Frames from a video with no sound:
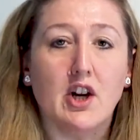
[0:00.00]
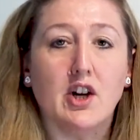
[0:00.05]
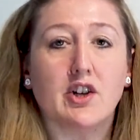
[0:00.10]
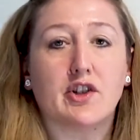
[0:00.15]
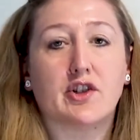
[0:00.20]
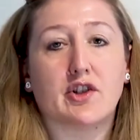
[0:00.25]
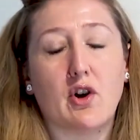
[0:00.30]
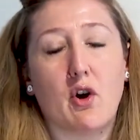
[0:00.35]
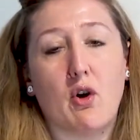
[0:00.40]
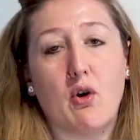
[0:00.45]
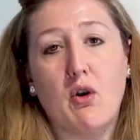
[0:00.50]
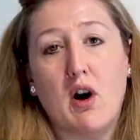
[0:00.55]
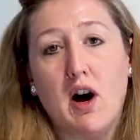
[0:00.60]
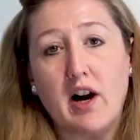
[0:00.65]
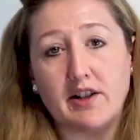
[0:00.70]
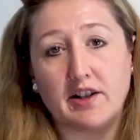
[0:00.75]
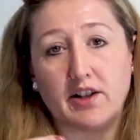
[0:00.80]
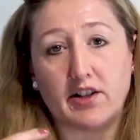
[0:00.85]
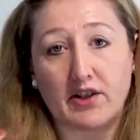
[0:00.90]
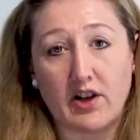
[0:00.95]
So I
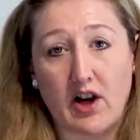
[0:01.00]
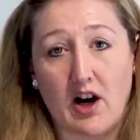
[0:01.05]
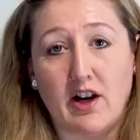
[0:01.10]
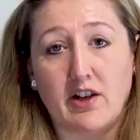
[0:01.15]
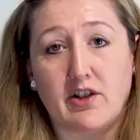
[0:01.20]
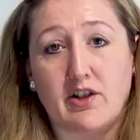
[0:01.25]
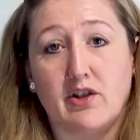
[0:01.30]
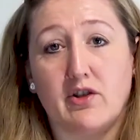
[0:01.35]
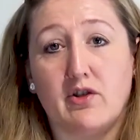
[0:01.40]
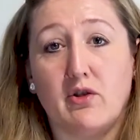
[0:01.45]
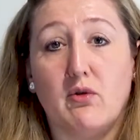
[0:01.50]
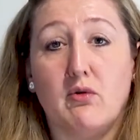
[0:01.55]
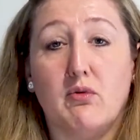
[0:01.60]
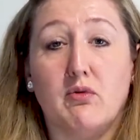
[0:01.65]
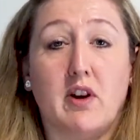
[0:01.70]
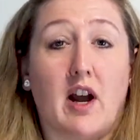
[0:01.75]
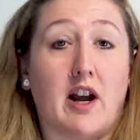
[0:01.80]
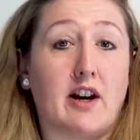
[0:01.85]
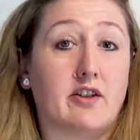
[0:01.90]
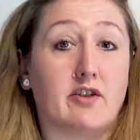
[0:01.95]
decided to do,
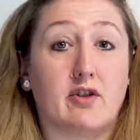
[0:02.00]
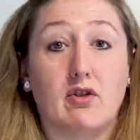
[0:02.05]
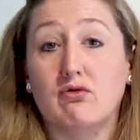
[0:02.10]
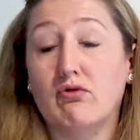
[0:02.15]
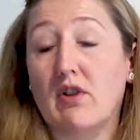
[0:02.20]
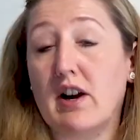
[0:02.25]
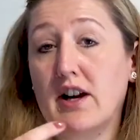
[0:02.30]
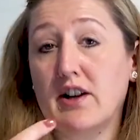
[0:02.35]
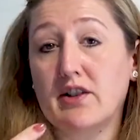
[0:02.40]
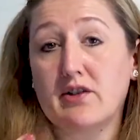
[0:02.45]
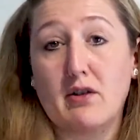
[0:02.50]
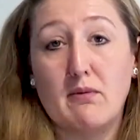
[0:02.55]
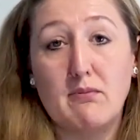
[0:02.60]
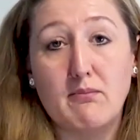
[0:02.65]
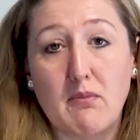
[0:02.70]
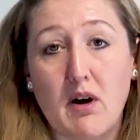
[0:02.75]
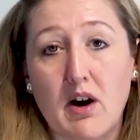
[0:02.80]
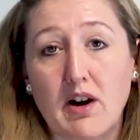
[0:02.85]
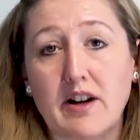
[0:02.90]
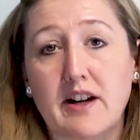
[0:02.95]
like, to raise some
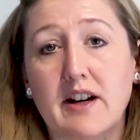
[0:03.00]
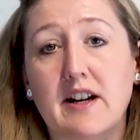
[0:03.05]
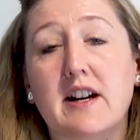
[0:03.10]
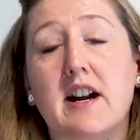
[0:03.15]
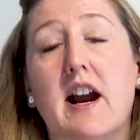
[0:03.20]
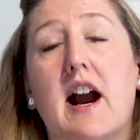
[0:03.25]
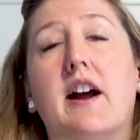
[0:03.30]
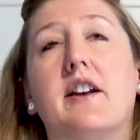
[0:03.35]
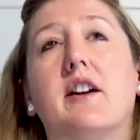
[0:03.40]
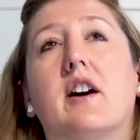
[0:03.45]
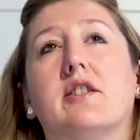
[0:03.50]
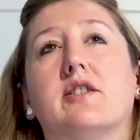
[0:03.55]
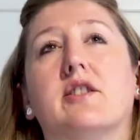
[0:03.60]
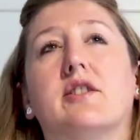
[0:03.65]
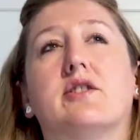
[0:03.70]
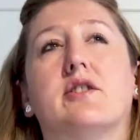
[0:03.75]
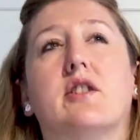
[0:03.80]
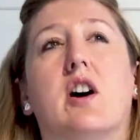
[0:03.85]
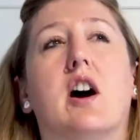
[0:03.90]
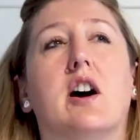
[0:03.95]
money, and I
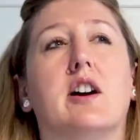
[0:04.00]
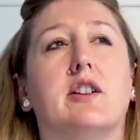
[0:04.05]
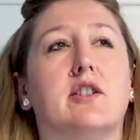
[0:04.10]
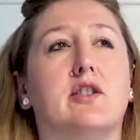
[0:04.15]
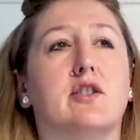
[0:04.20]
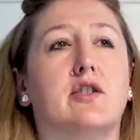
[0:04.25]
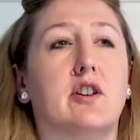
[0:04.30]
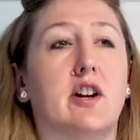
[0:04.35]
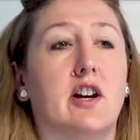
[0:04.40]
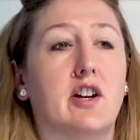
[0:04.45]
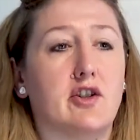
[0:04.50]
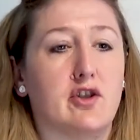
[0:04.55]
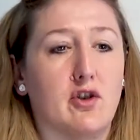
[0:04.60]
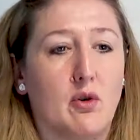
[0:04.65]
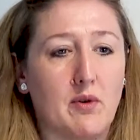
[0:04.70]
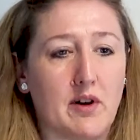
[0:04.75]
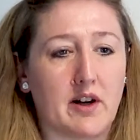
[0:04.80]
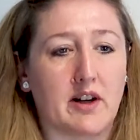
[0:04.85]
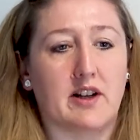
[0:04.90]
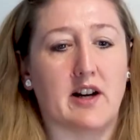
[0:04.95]
decided in
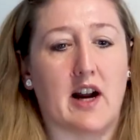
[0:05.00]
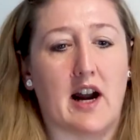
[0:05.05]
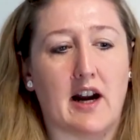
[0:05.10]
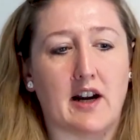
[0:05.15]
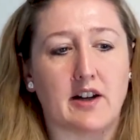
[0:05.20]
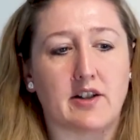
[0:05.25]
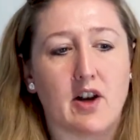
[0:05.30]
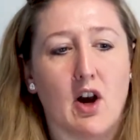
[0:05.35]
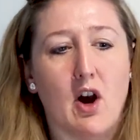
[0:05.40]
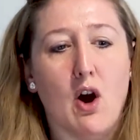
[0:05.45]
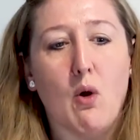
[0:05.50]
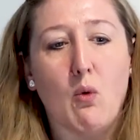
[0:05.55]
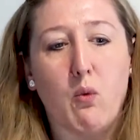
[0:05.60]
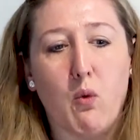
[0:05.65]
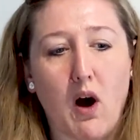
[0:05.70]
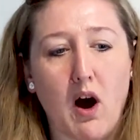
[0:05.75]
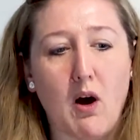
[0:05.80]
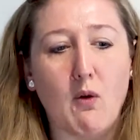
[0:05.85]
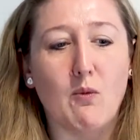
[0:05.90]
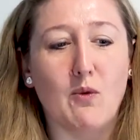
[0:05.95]
doing that,
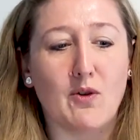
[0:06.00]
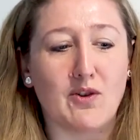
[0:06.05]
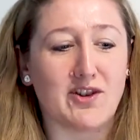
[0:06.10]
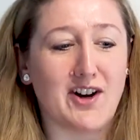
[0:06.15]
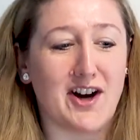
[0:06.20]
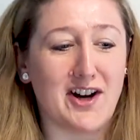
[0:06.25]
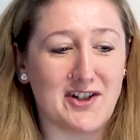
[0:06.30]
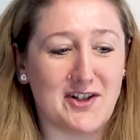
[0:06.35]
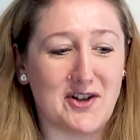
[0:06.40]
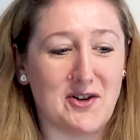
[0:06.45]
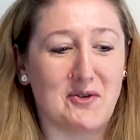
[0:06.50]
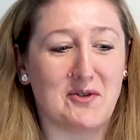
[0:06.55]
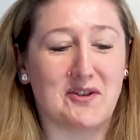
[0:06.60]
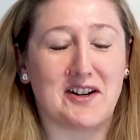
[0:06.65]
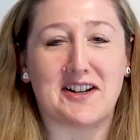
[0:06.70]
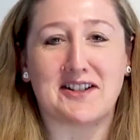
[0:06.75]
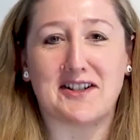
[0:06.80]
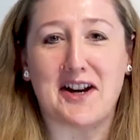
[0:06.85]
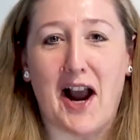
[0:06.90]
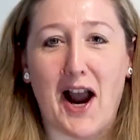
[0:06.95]
what would I do
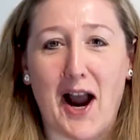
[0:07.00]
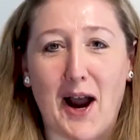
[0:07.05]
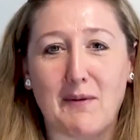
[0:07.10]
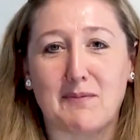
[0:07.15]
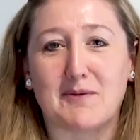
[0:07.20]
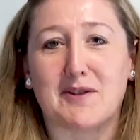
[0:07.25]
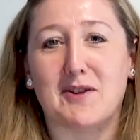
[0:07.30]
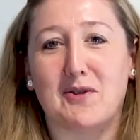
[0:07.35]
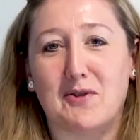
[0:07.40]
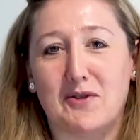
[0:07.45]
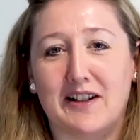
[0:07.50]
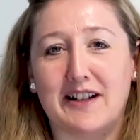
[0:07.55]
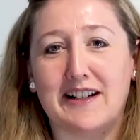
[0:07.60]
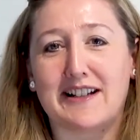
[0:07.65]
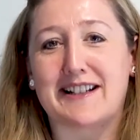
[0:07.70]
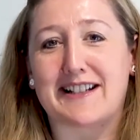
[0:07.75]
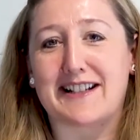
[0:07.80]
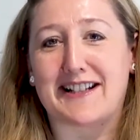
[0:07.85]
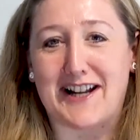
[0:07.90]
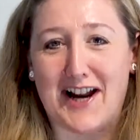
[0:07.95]
that absolutely
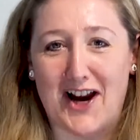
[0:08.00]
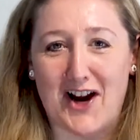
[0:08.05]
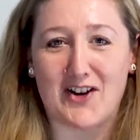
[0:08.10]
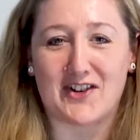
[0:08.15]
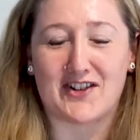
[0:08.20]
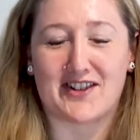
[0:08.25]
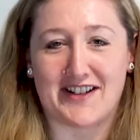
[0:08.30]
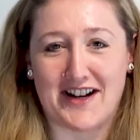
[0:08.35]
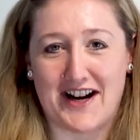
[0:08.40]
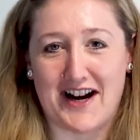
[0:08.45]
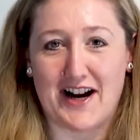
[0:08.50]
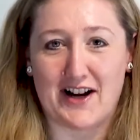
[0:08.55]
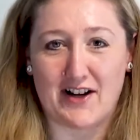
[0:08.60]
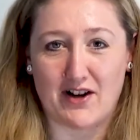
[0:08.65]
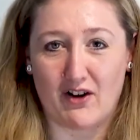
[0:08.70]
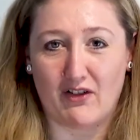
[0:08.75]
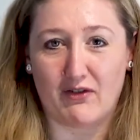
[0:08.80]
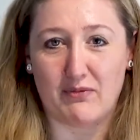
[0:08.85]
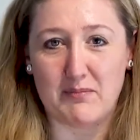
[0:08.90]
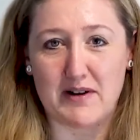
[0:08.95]
scares the head
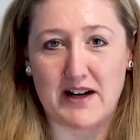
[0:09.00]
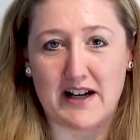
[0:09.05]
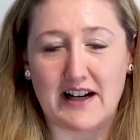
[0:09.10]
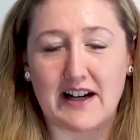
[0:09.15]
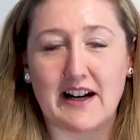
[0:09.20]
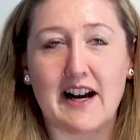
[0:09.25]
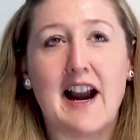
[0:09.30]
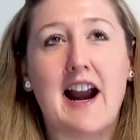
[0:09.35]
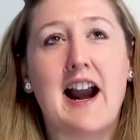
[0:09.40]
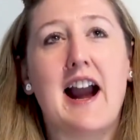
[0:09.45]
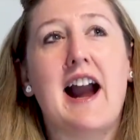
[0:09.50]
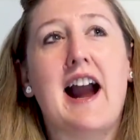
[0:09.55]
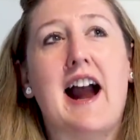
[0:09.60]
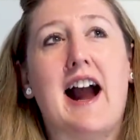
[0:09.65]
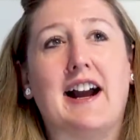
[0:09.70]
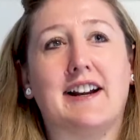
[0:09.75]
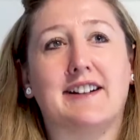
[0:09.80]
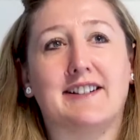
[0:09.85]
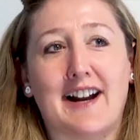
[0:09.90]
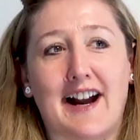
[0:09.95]
off me,
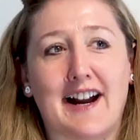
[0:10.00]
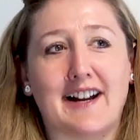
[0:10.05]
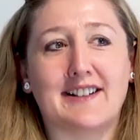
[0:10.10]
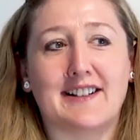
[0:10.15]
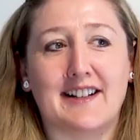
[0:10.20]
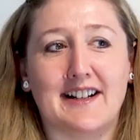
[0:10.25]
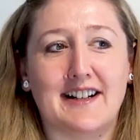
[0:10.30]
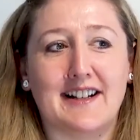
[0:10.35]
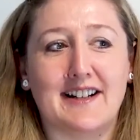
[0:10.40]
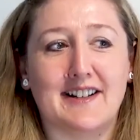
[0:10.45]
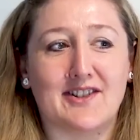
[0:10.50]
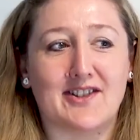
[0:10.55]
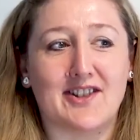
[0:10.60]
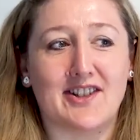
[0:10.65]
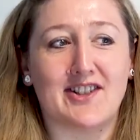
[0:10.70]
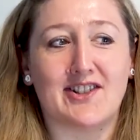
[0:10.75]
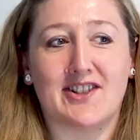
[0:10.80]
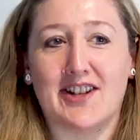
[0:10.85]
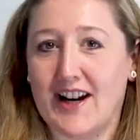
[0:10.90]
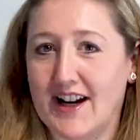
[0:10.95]
and that is
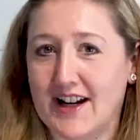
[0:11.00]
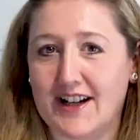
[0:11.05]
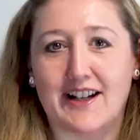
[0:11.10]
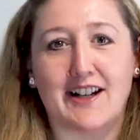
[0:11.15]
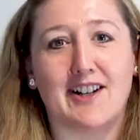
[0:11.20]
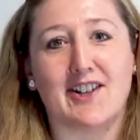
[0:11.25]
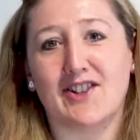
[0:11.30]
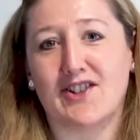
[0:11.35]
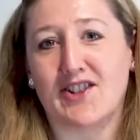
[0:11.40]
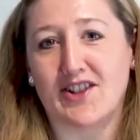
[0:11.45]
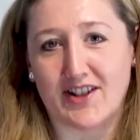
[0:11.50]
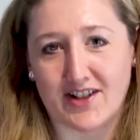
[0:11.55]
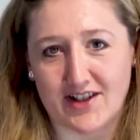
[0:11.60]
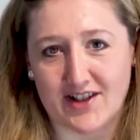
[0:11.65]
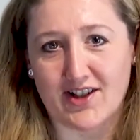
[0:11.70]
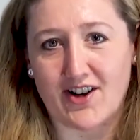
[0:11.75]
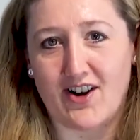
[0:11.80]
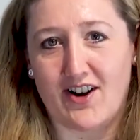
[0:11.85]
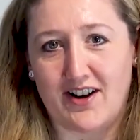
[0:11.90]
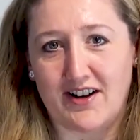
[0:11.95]
taking to the
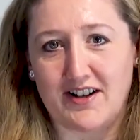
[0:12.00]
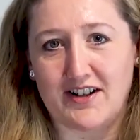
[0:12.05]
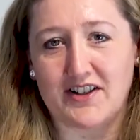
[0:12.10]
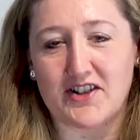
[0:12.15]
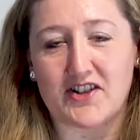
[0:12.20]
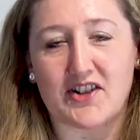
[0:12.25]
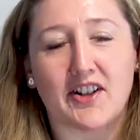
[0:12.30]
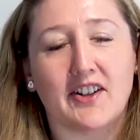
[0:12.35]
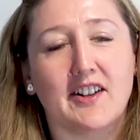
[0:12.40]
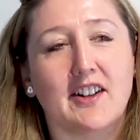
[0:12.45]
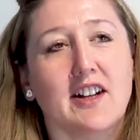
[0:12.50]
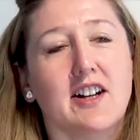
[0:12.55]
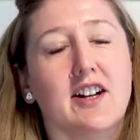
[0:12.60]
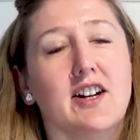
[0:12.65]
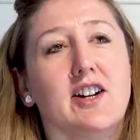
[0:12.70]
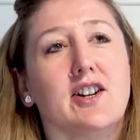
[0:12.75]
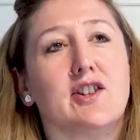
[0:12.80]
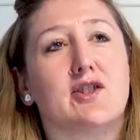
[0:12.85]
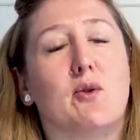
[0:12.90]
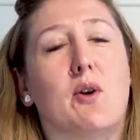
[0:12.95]
skies.
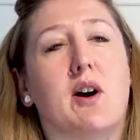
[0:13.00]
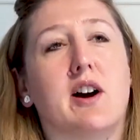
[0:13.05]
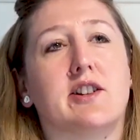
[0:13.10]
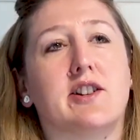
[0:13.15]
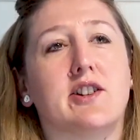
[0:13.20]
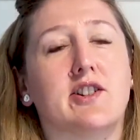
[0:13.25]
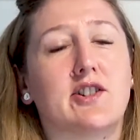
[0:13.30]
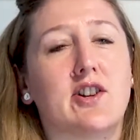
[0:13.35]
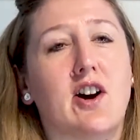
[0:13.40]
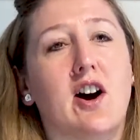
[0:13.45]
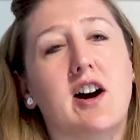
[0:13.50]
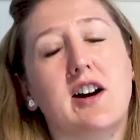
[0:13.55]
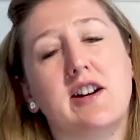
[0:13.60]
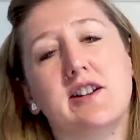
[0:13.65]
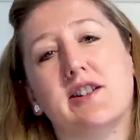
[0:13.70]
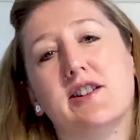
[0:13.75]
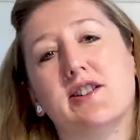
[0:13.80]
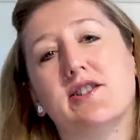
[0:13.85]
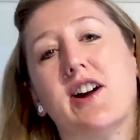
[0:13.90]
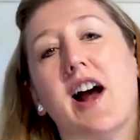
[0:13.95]
So I
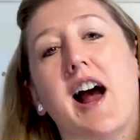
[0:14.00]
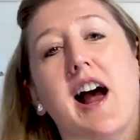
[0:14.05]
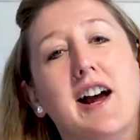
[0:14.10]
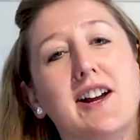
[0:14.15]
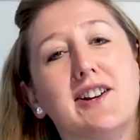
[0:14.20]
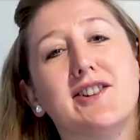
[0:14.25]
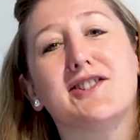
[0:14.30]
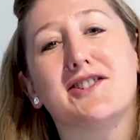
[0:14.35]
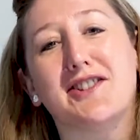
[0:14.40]
decided, as